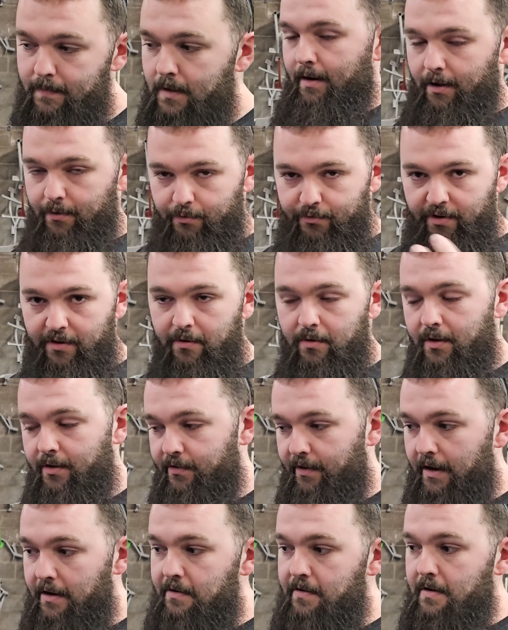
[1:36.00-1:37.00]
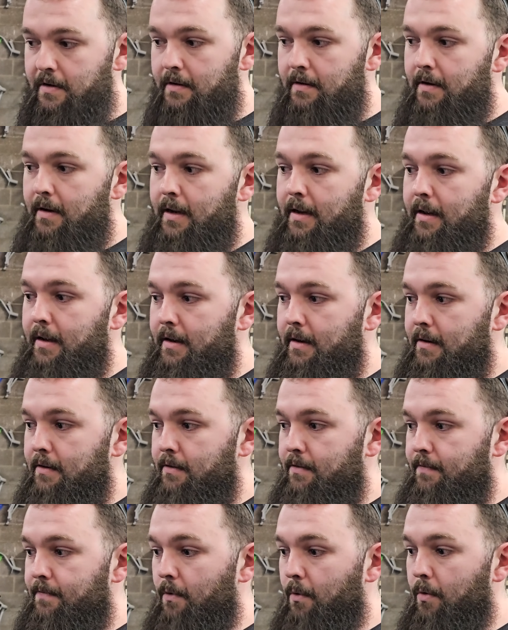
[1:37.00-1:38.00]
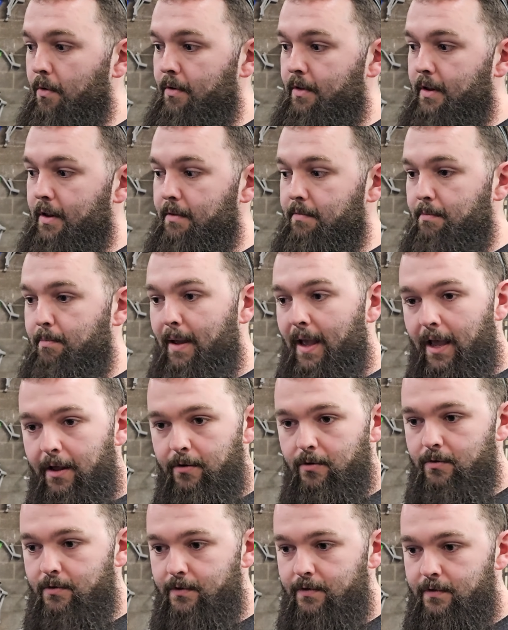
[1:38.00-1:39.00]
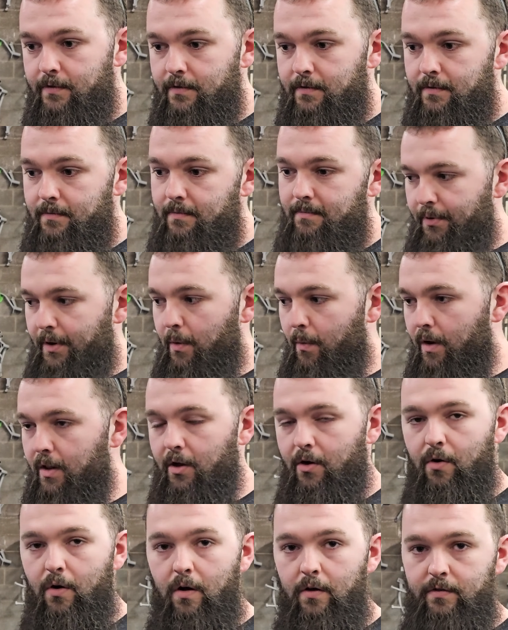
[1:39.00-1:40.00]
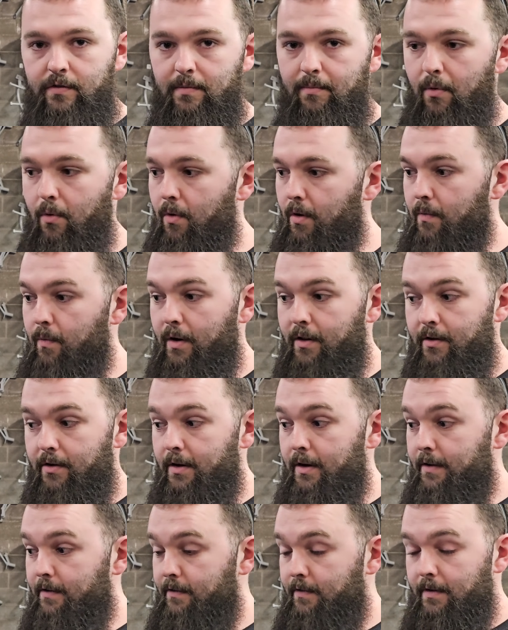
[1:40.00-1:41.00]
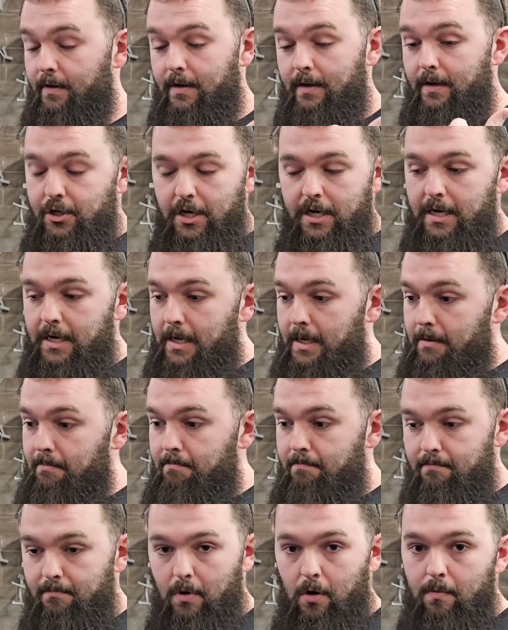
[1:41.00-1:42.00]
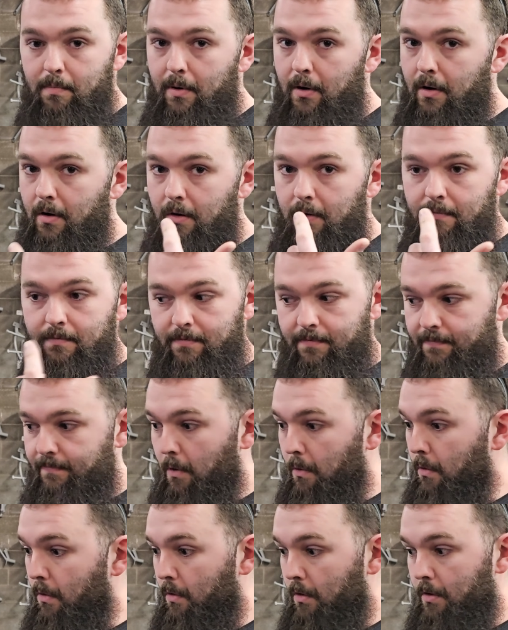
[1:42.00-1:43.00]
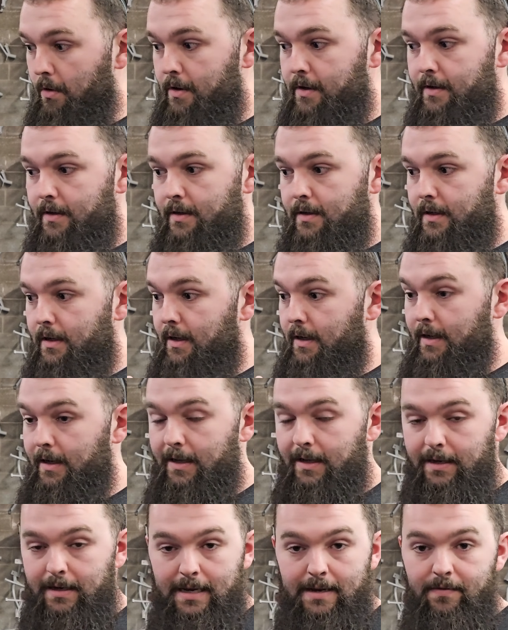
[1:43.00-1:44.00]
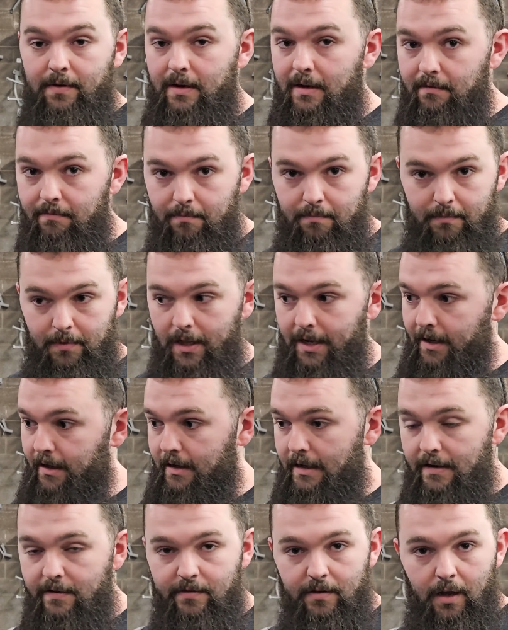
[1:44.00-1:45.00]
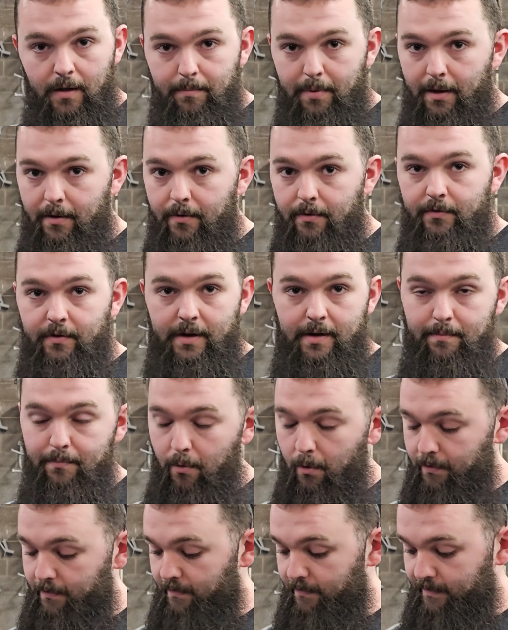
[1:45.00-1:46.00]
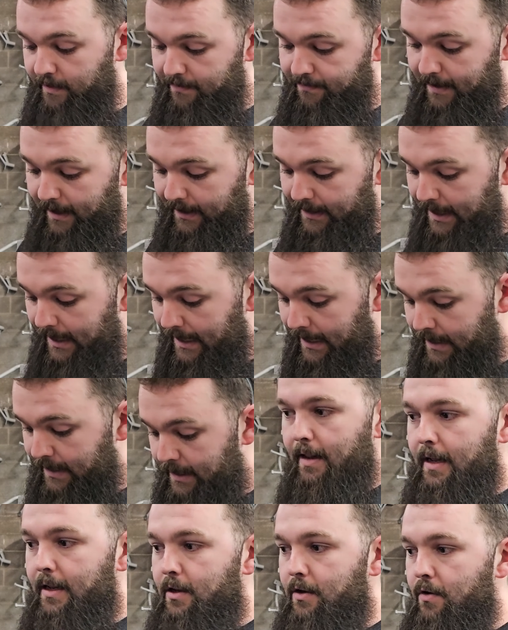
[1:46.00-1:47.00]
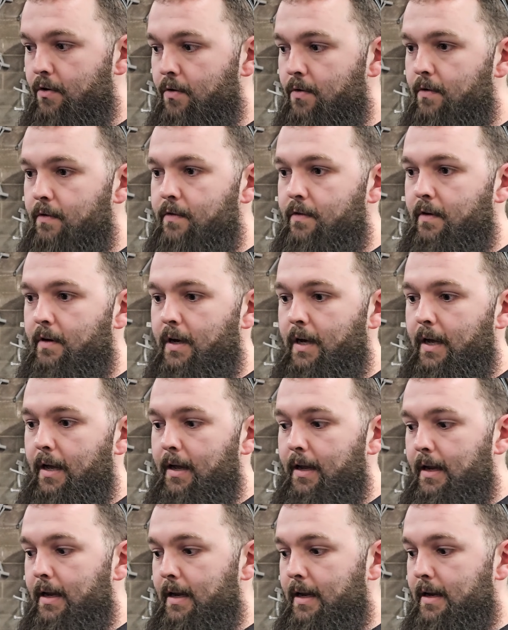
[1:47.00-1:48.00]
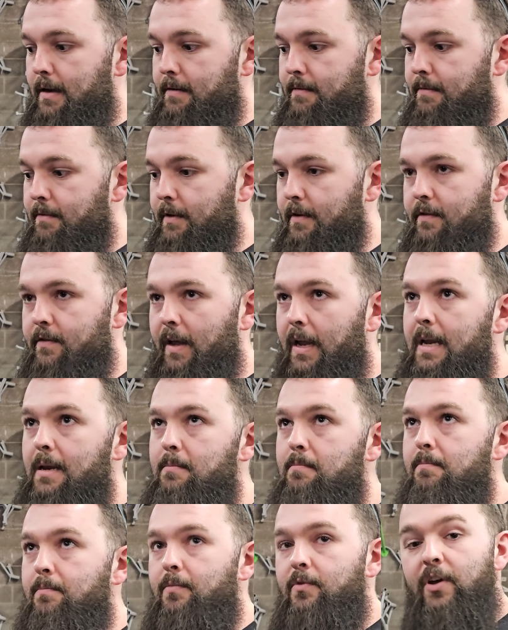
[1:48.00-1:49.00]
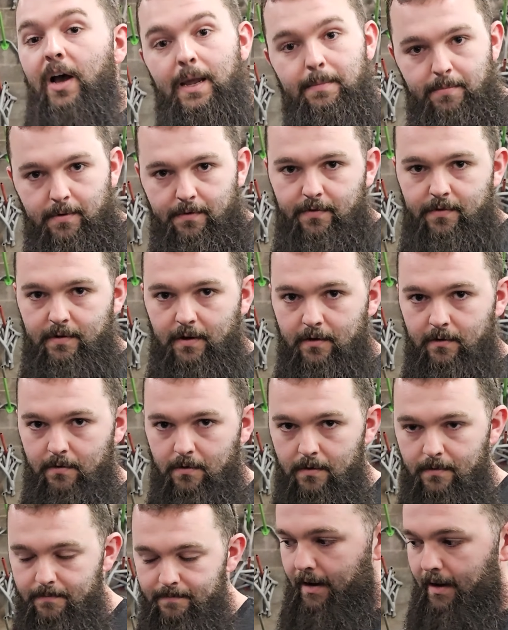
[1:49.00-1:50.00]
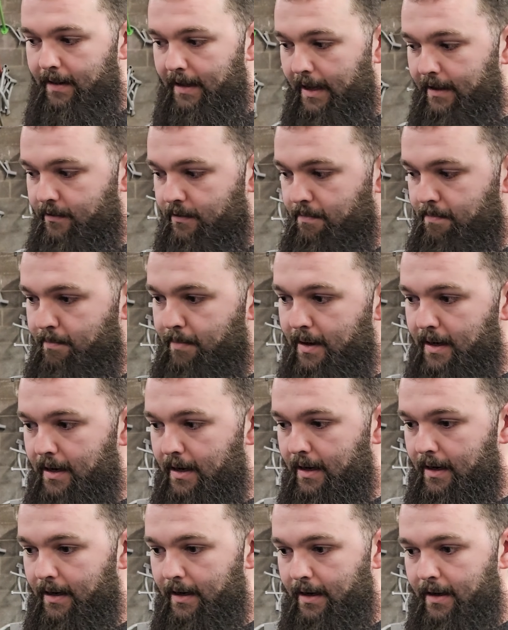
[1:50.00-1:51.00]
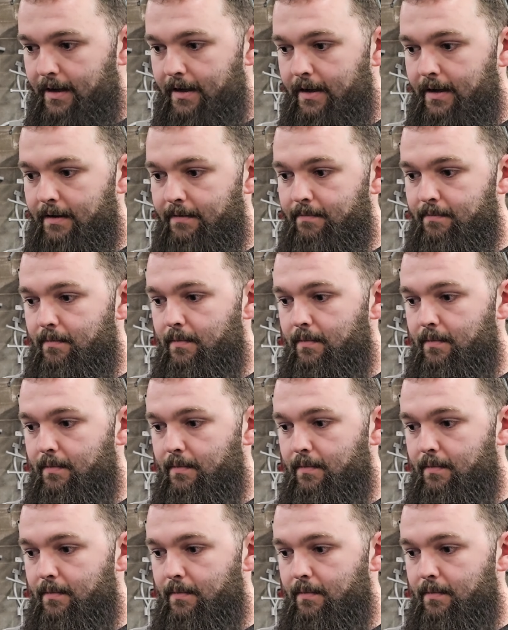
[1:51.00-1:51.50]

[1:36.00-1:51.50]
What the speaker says: Another generalization as for the pedals, pretty well across the board, whether it's GM, Mopar, Ford, even a lot of Nissan pedals and imports and stuff like that, they use the same type of sensor, and that's being a